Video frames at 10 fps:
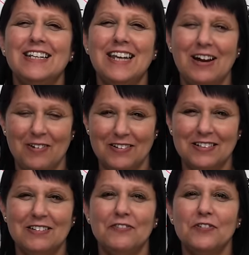Now,
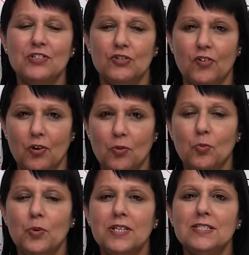first of all,
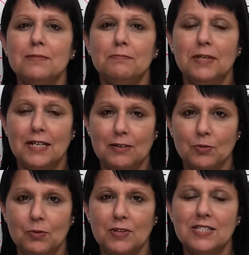what does it mean
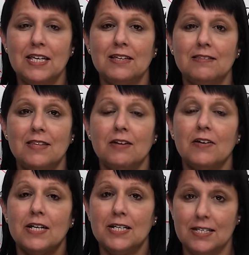when we say
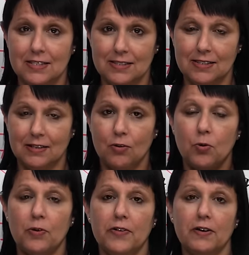there is
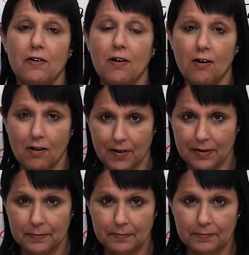or there are?